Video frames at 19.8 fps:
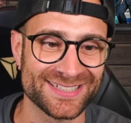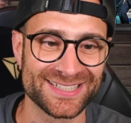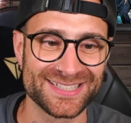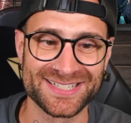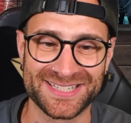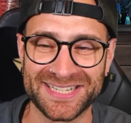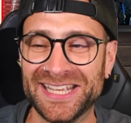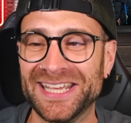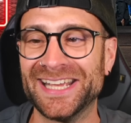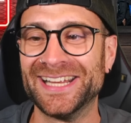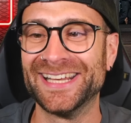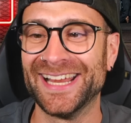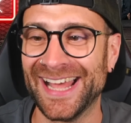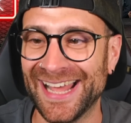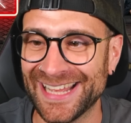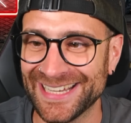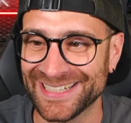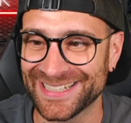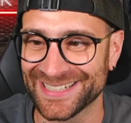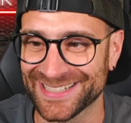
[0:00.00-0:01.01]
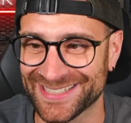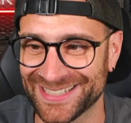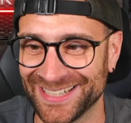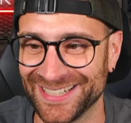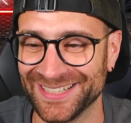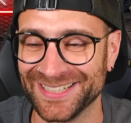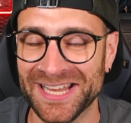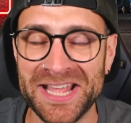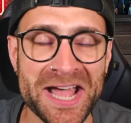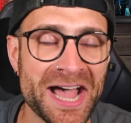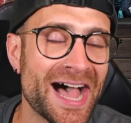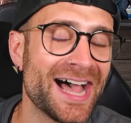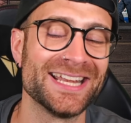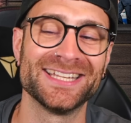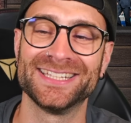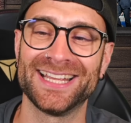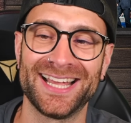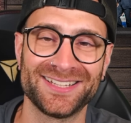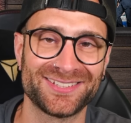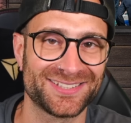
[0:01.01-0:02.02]
Dean Henderson. And
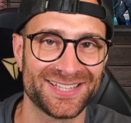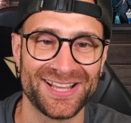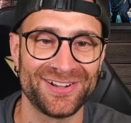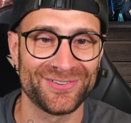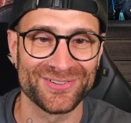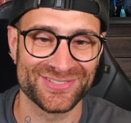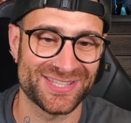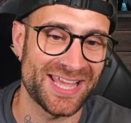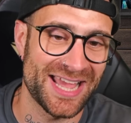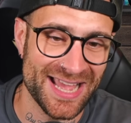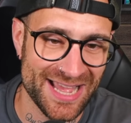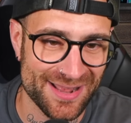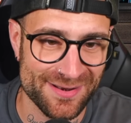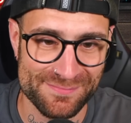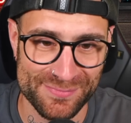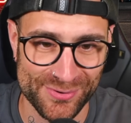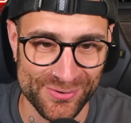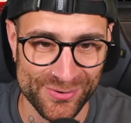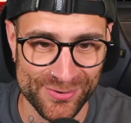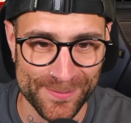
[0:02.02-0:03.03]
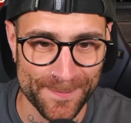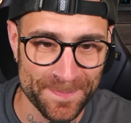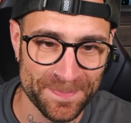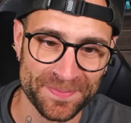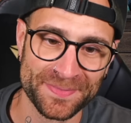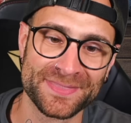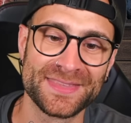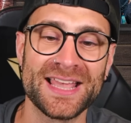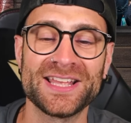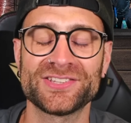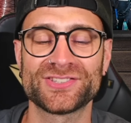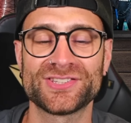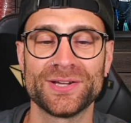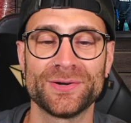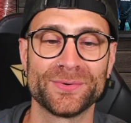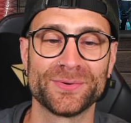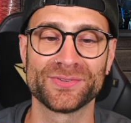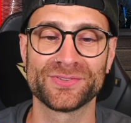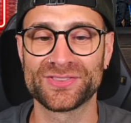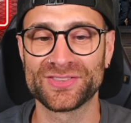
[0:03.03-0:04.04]
yes, there was the handball. Yes, there
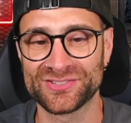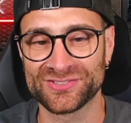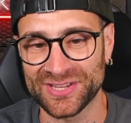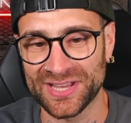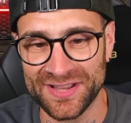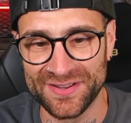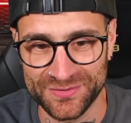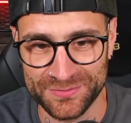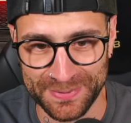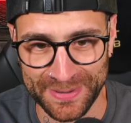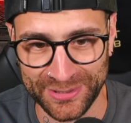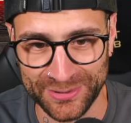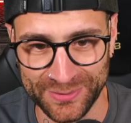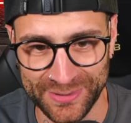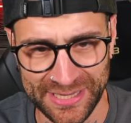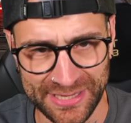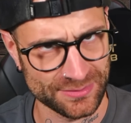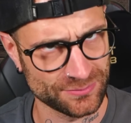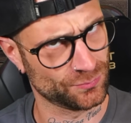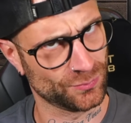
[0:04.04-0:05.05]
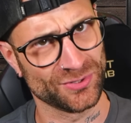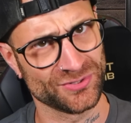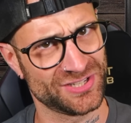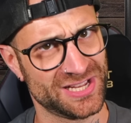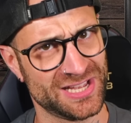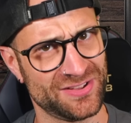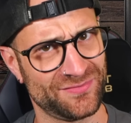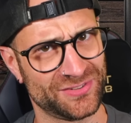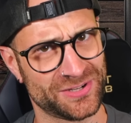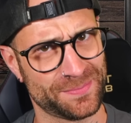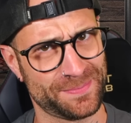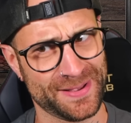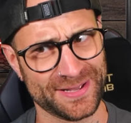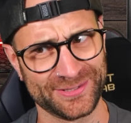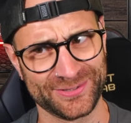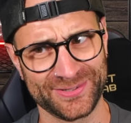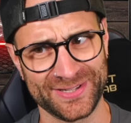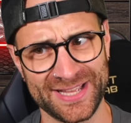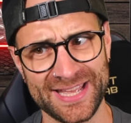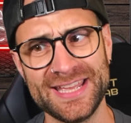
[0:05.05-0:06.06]
was the saved penalty. And was it even a
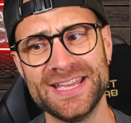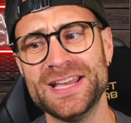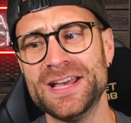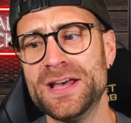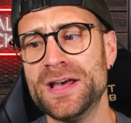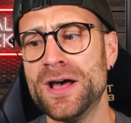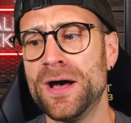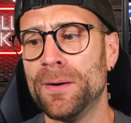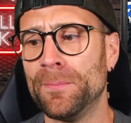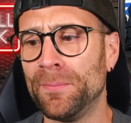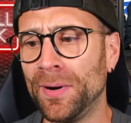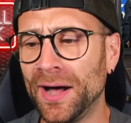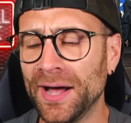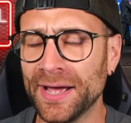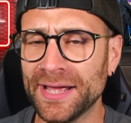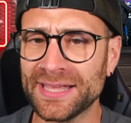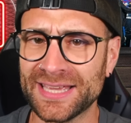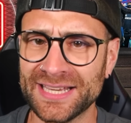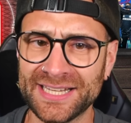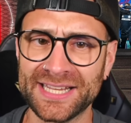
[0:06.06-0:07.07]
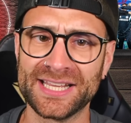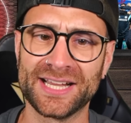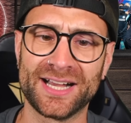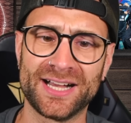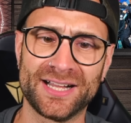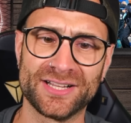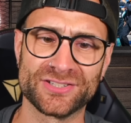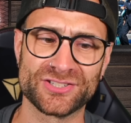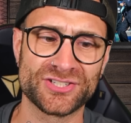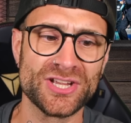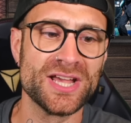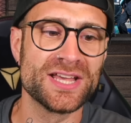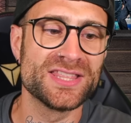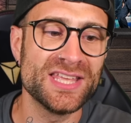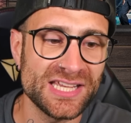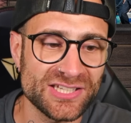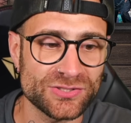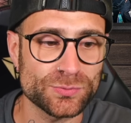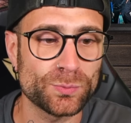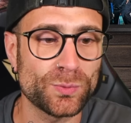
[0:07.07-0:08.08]
penalty? My giddy aunt,
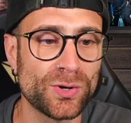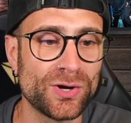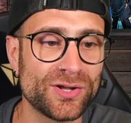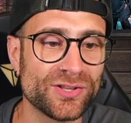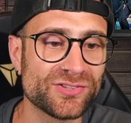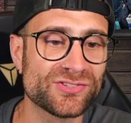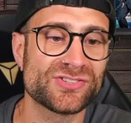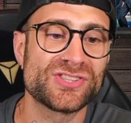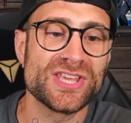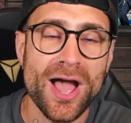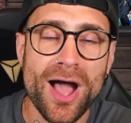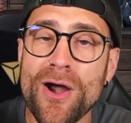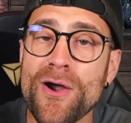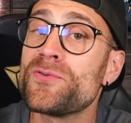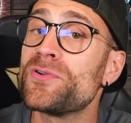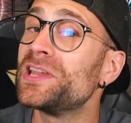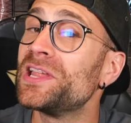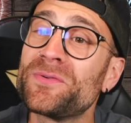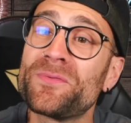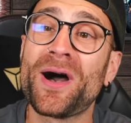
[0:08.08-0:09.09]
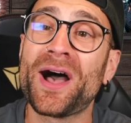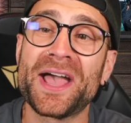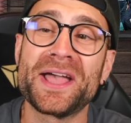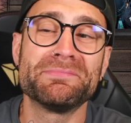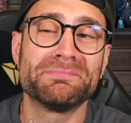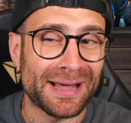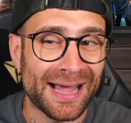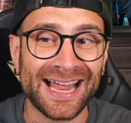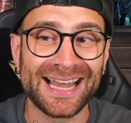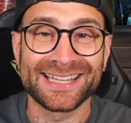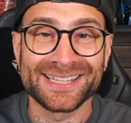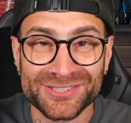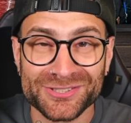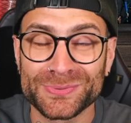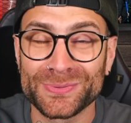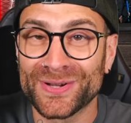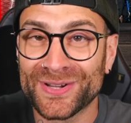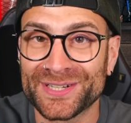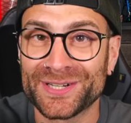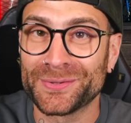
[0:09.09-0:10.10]
this was the only way Palace
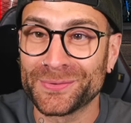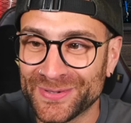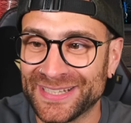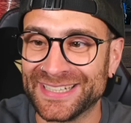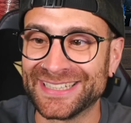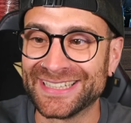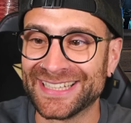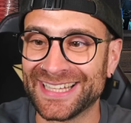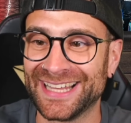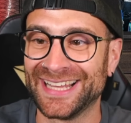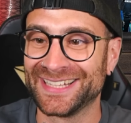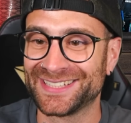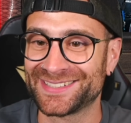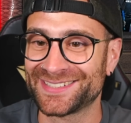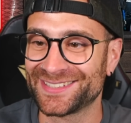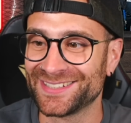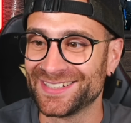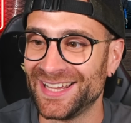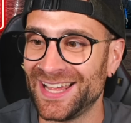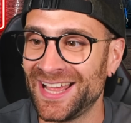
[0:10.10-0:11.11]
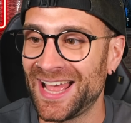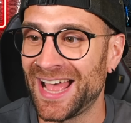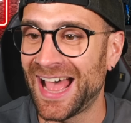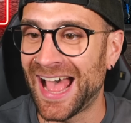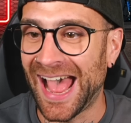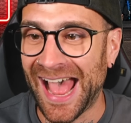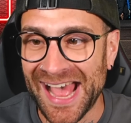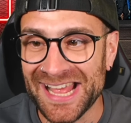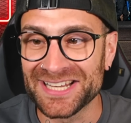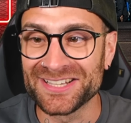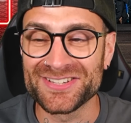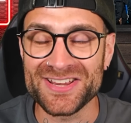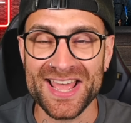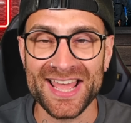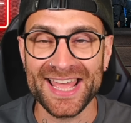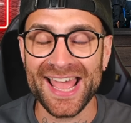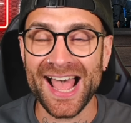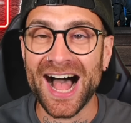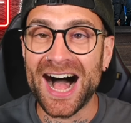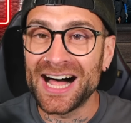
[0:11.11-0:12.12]
were going to win this. And
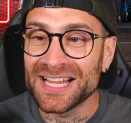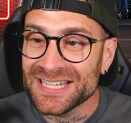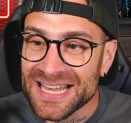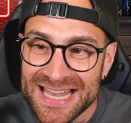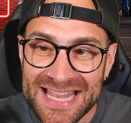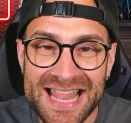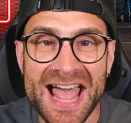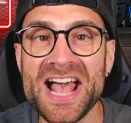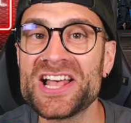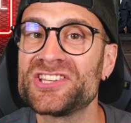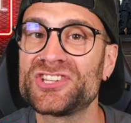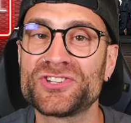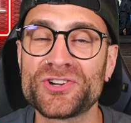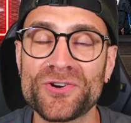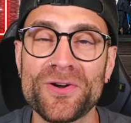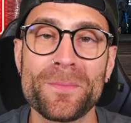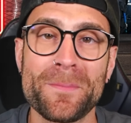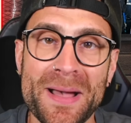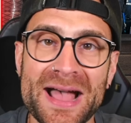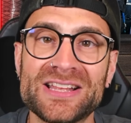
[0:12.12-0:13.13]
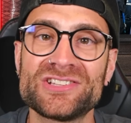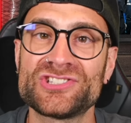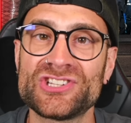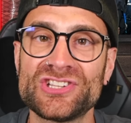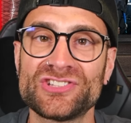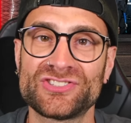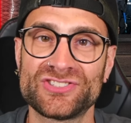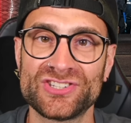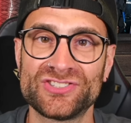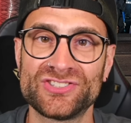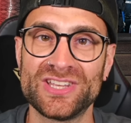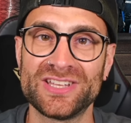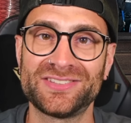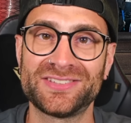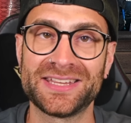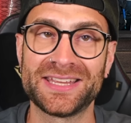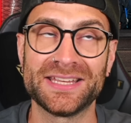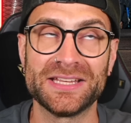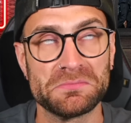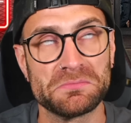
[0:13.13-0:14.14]
unless you're a Manchester
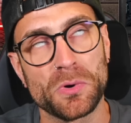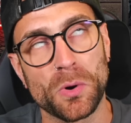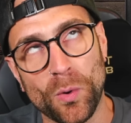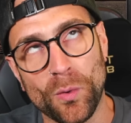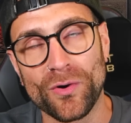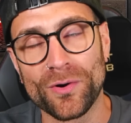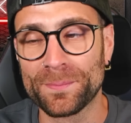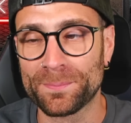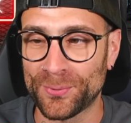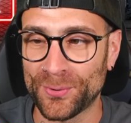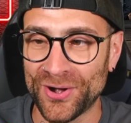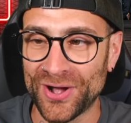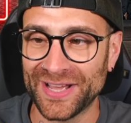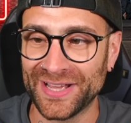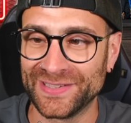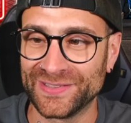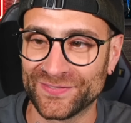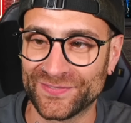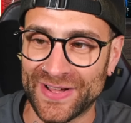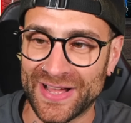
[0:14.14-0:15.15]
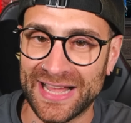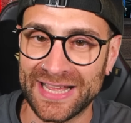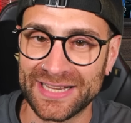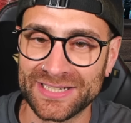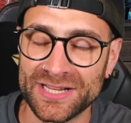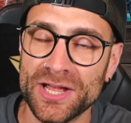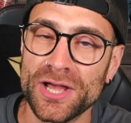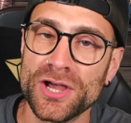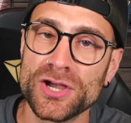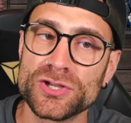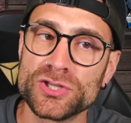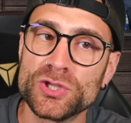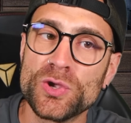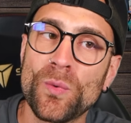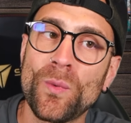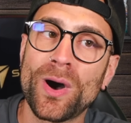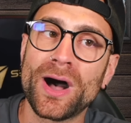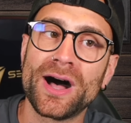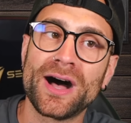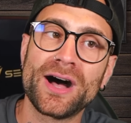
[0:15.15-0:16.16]
City or a Brighton fan,
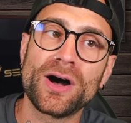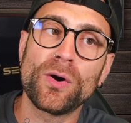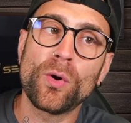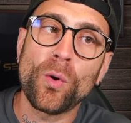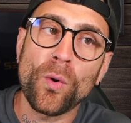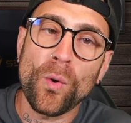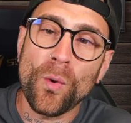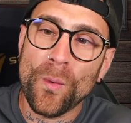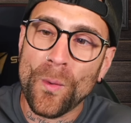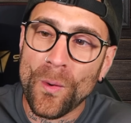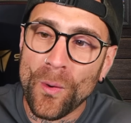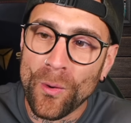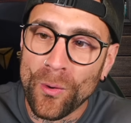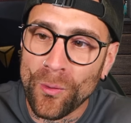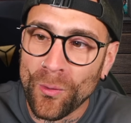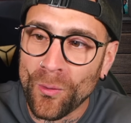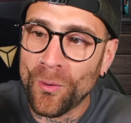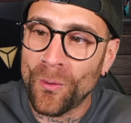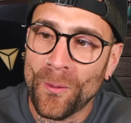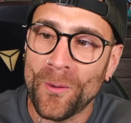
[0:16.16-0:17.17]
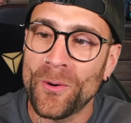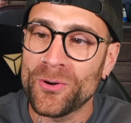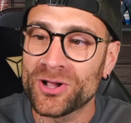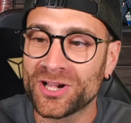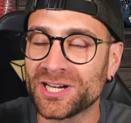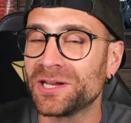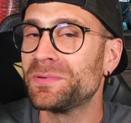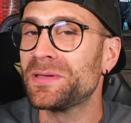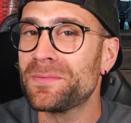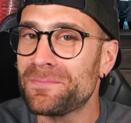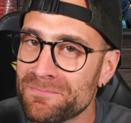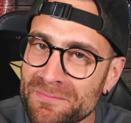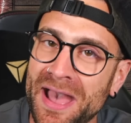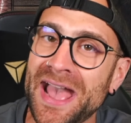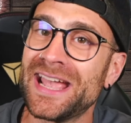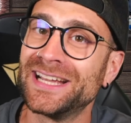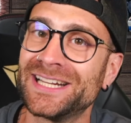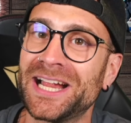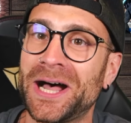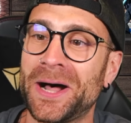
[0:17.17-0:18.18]
you are going to be
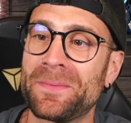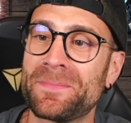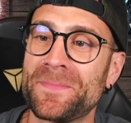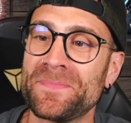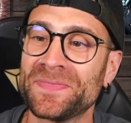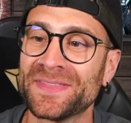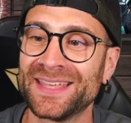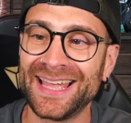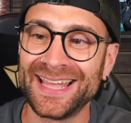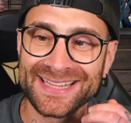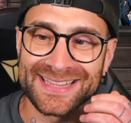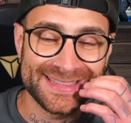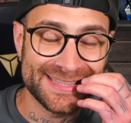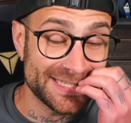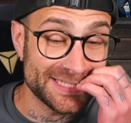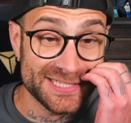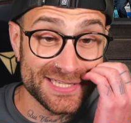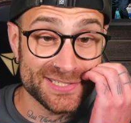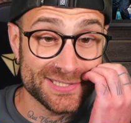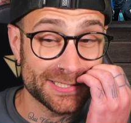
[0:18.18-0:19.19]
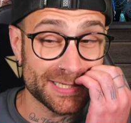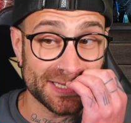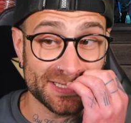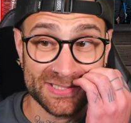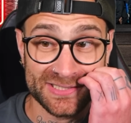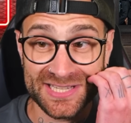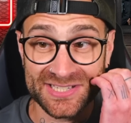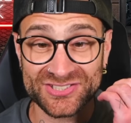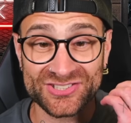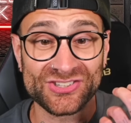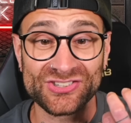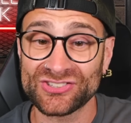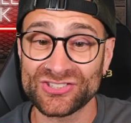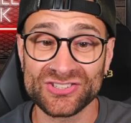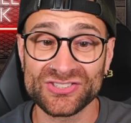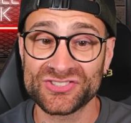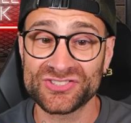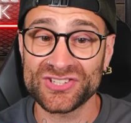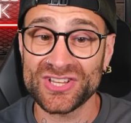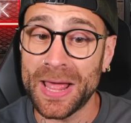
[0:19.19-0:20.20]
made up. This is
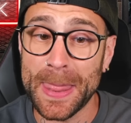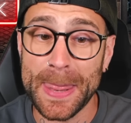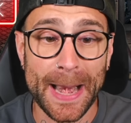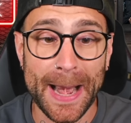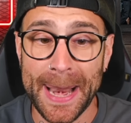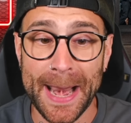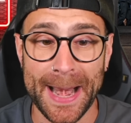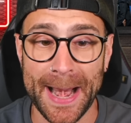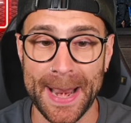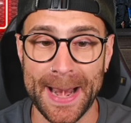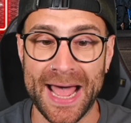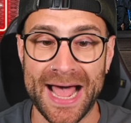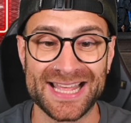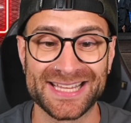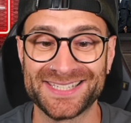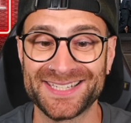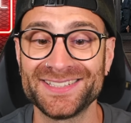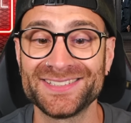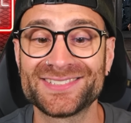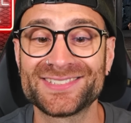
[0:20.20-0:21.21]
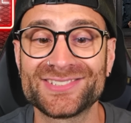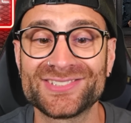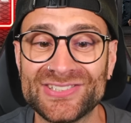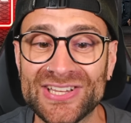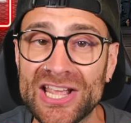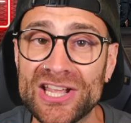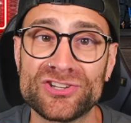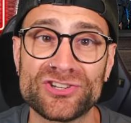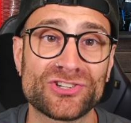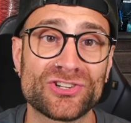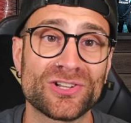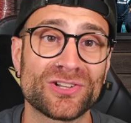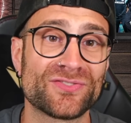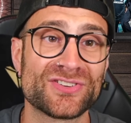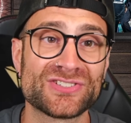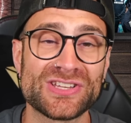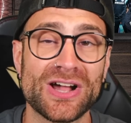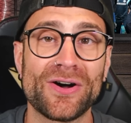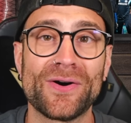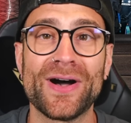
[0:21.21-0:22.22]
a sensational
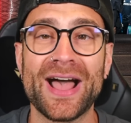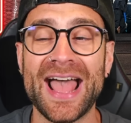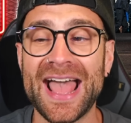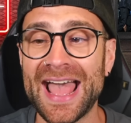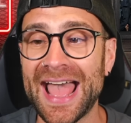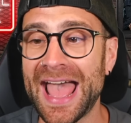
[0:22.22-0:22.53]
result.